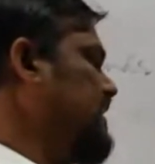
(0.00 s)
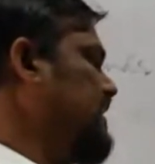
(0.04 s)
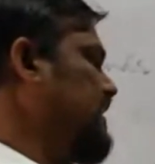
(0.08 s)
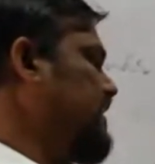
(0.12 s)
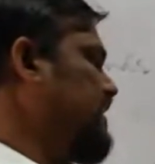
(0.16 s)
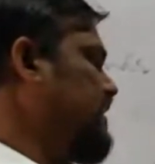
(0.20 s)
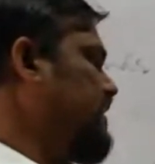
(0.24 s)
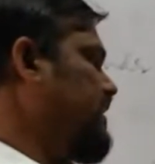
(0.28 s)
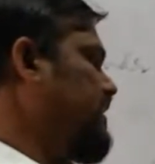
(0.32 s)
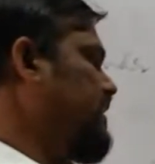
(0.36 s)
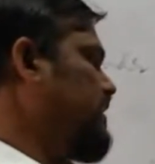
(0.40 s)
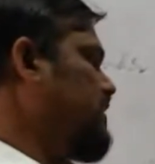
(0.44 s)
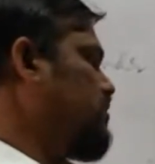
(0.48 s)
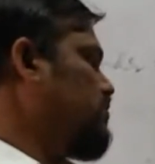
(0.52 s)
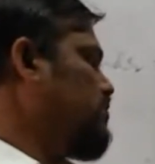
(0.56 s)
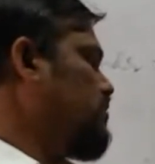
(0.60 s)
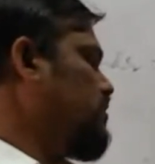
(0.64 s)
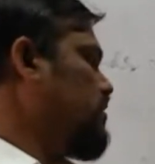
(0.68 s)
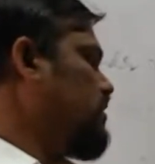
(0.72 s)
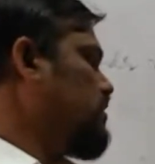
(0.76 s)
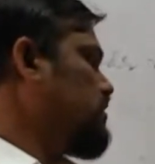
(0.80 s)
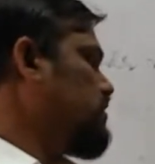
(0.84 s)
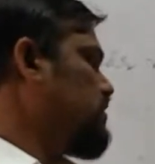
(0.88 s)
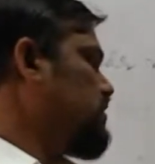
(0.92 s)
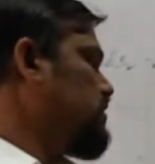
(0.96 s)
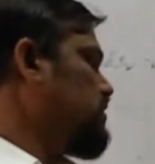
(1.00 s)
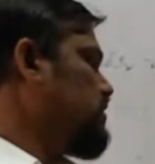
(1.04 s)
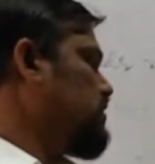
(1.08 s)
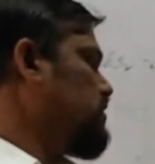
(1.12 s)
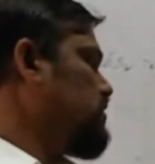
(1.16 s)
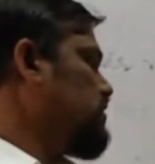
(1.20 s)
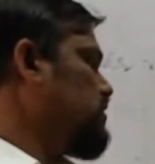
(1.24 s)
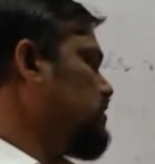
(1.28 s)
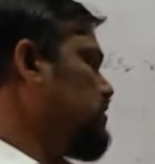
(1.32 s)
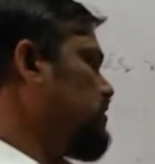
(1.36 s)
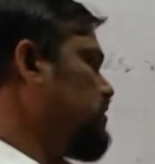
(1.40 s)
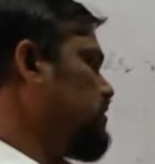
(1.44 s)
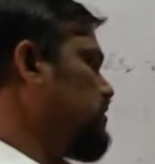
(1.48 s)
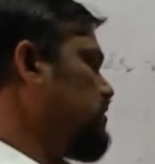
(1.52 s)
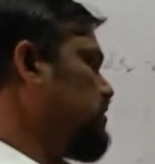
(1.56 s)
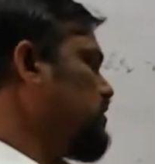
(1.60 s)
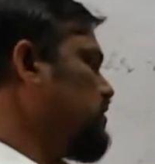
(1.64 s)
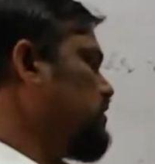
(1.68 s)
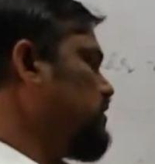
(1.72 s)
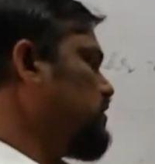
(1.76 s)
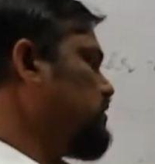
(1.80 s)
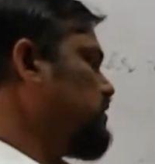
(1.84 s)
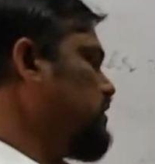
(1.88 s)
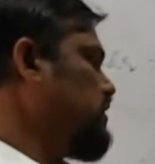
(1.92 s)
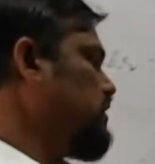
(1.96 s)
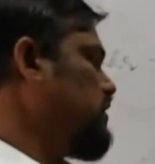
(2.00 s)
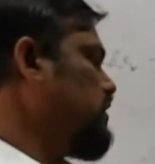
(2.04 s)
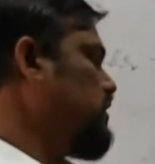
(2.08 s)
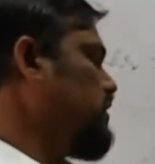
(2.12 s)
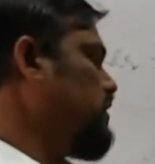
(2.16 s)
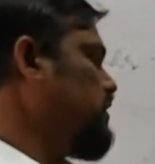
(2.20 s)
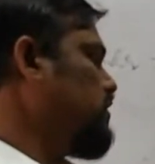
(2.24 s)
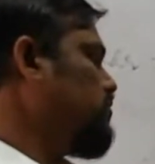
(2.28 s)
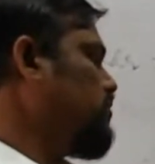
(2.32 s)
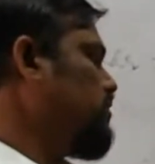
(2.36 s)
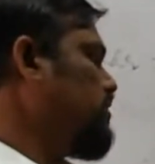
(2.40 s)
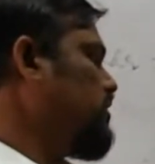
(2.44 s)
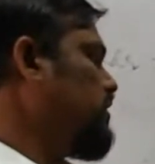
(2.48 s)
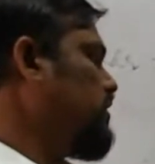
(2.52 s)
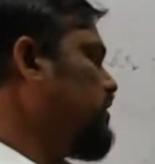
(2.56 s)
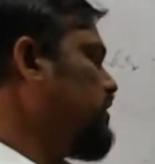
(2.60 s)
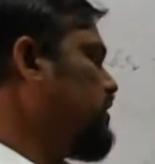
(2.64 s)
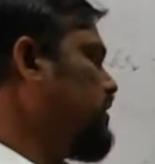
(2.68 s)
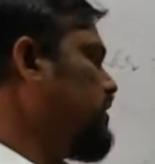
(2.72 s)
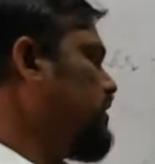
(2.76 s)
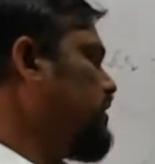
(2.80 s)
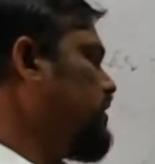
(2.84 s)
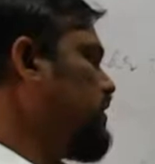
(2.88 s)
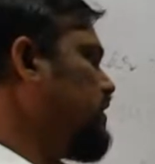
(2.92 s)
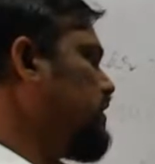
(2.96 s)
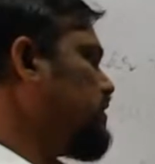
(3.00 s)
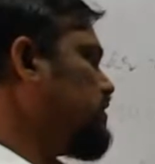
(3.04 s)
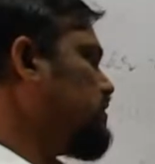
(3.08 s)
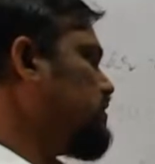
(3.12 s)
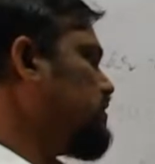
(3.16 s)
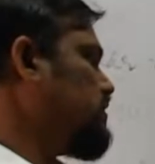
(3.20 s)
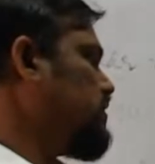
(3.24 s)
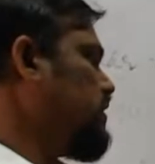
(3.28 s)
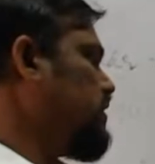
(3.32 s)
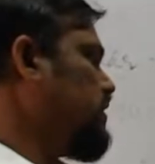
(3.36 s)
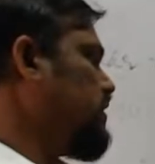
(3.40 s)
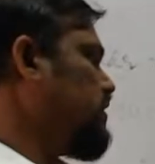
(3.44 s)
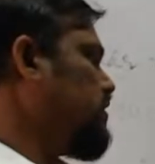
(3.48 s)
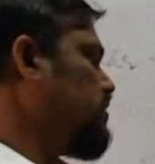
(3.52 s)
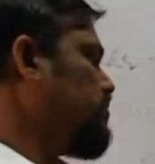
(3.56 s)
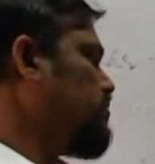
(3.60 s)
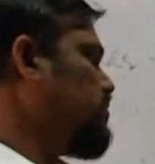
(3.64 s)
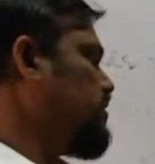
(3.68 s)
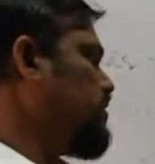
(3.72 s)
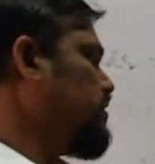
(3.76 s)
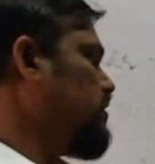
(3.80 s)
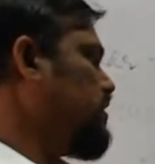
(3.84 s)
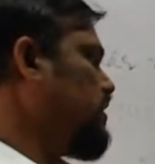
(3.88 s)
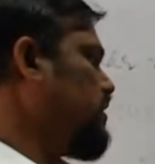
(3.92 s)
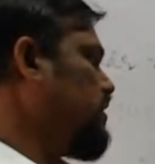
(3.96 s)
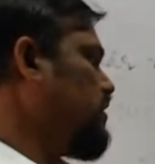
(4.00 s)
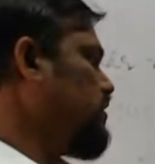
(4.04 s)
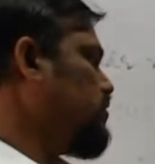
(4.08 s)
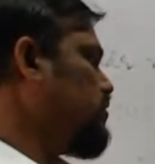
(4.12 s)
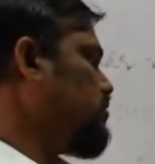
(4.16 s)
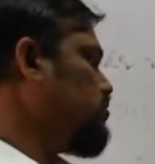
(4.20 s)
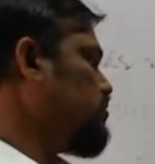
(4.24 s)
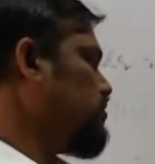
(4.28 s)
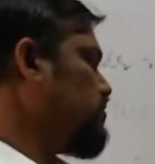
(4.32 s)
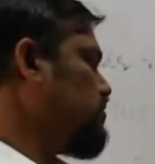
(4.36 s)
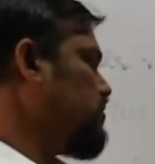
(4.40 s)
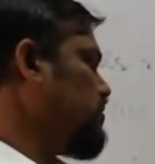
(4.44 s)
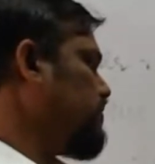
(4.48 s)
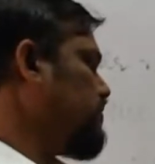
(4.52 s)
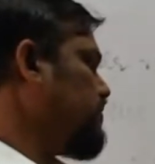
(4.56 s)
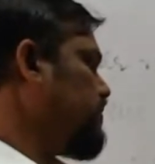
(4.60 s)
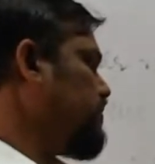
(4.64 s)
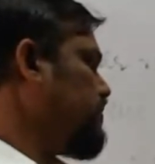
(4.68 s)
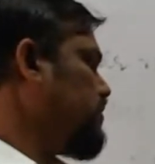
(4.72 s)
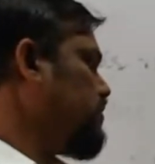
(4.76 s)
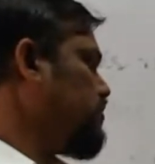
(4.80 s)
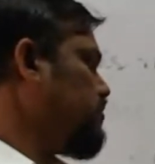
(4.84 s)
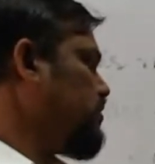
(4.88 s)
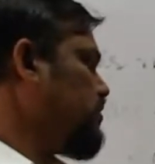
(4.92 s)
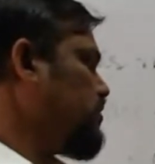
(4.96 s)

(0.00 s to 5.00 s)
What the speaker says: rate was gender inequality index rate of India in 2015 was